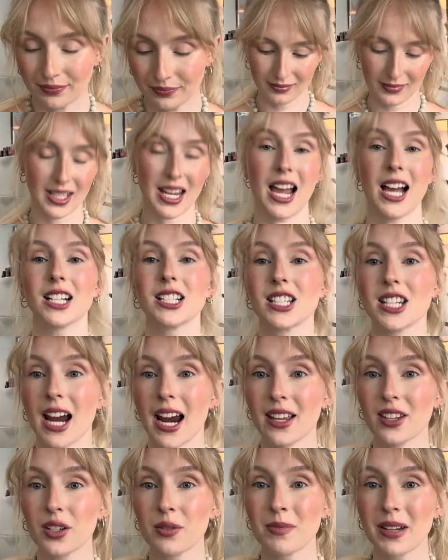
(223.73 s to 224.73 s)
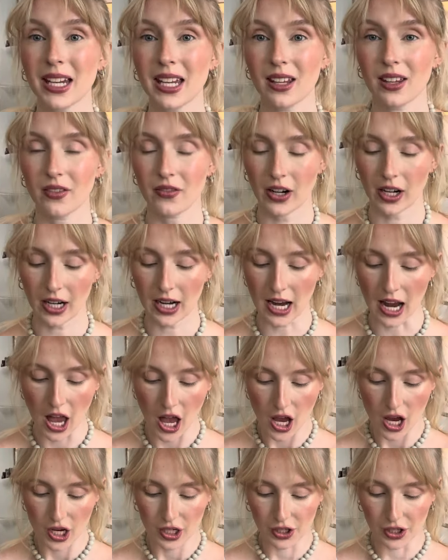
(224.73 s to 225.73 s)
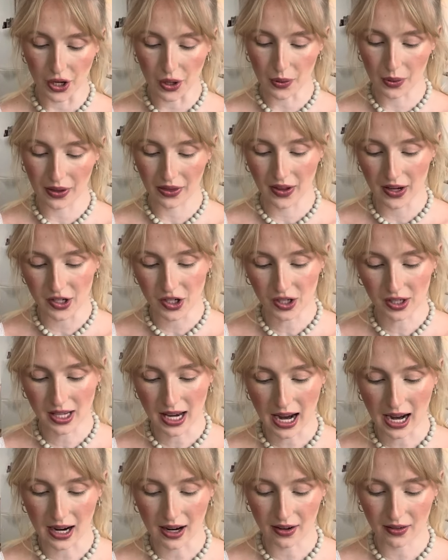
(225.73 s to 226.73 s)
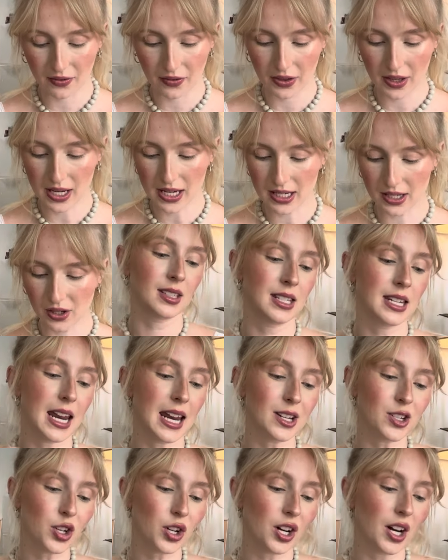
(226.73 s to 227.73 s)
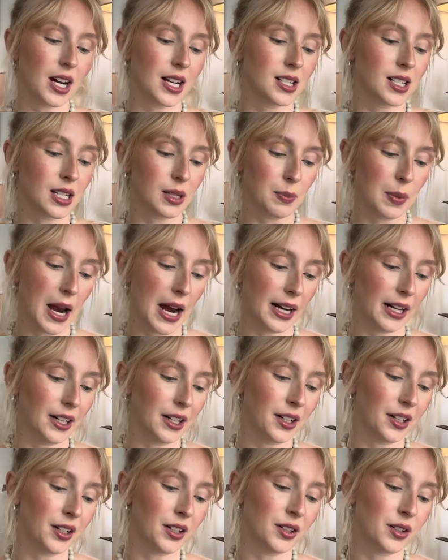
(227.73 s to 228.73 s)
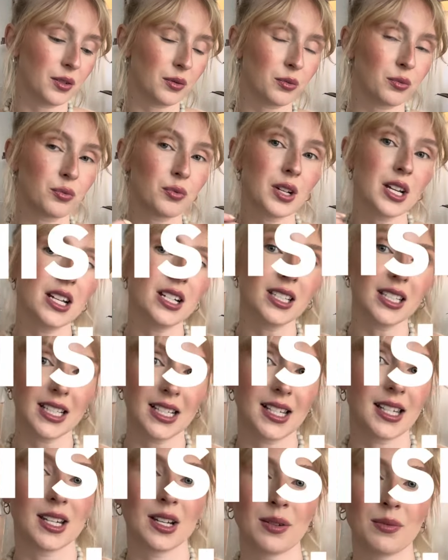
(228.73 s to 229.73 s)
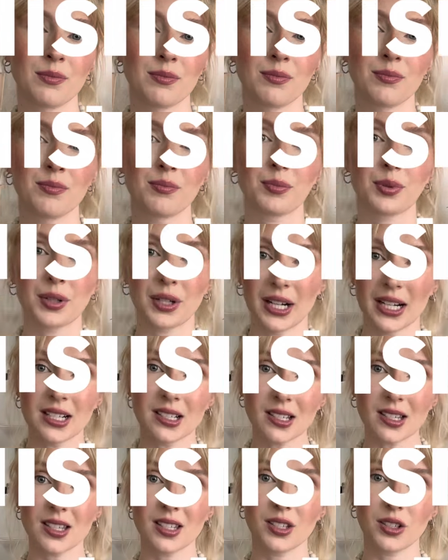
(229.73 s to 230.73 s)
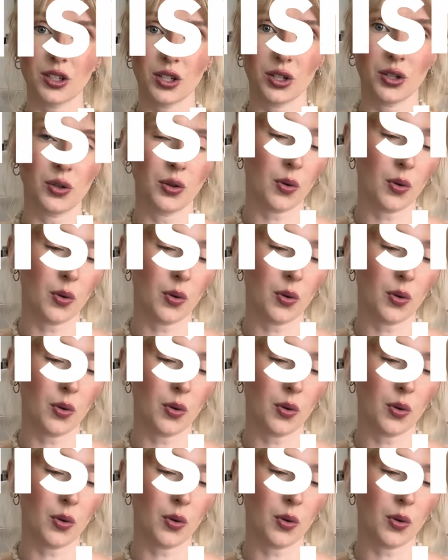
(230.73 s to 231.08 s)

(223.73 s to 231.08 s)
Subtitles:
Yeah, tylermcgillivary. So they just have these nature-inspired realism prints to